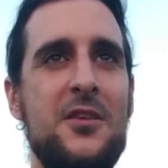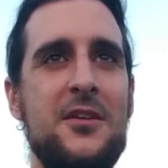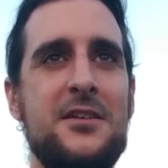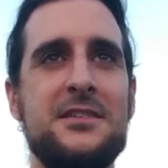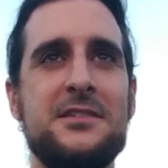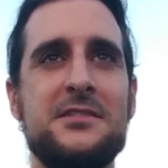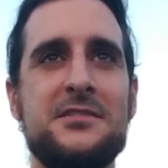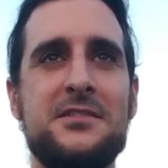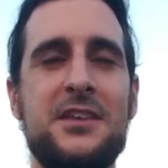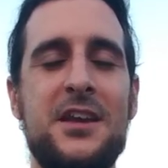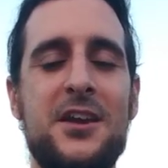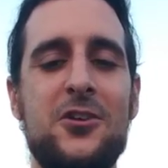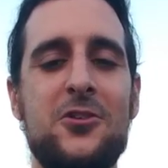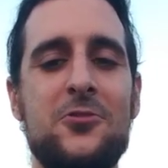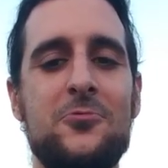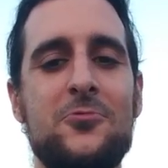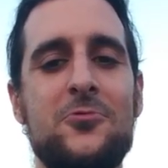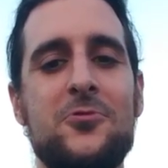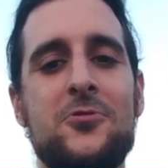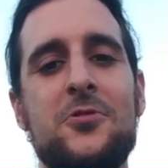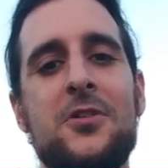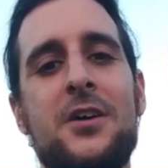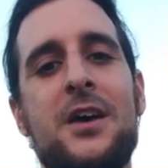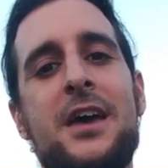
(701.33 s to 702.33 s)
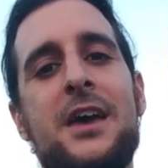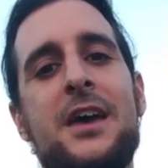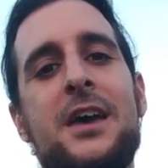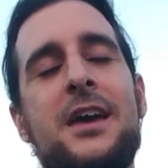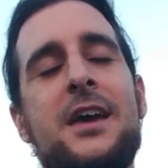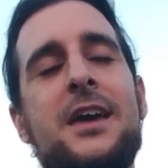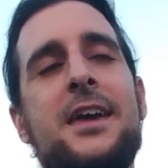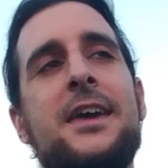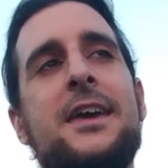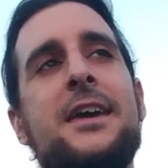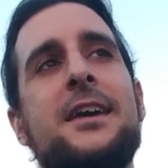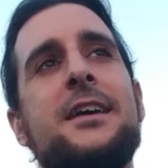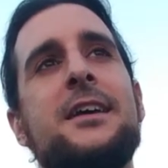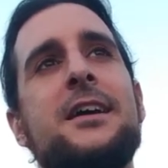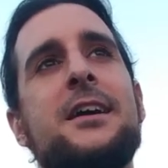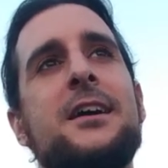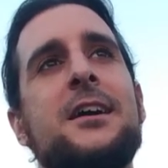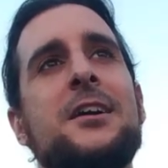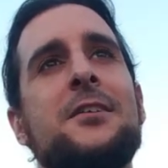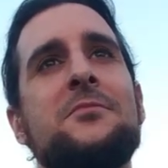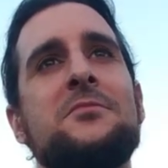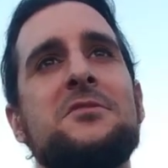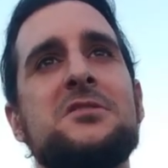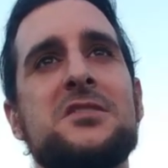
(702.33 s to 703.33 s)
is terrible.
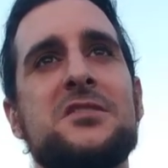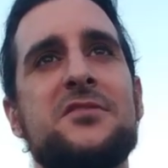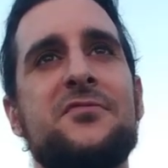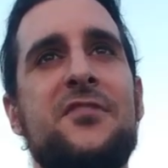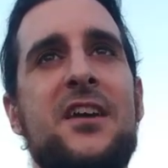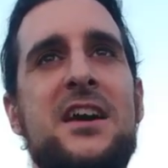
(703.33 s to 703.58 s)
Just